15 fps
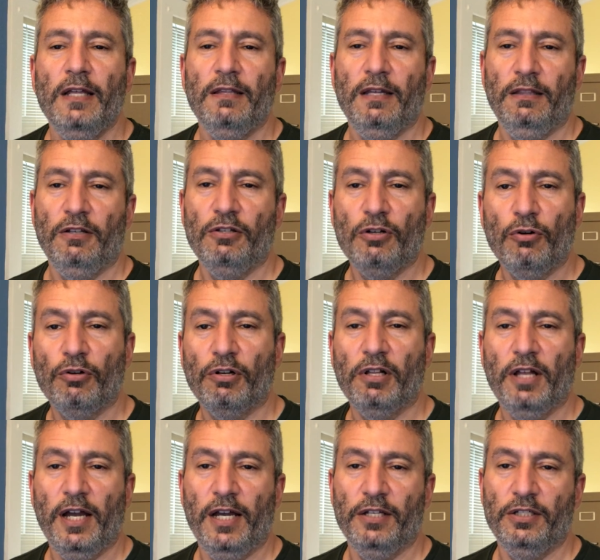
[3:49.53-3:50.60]
that the donor
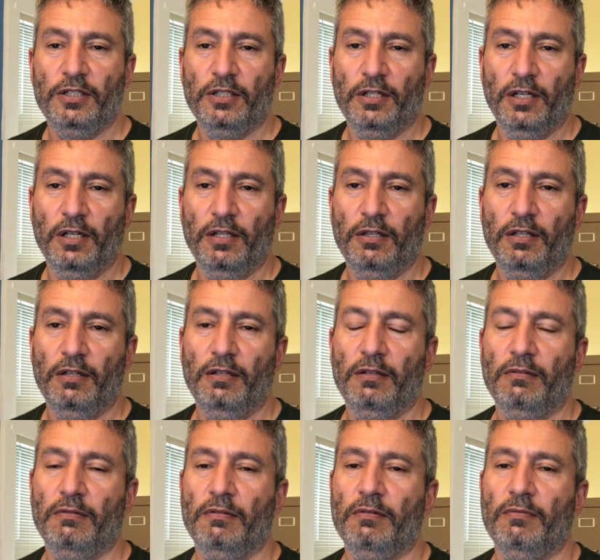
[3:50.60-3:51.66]
class,
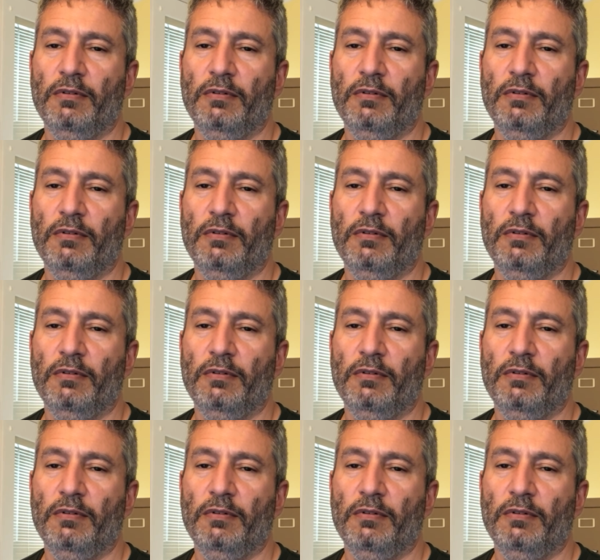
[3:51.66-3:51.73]
the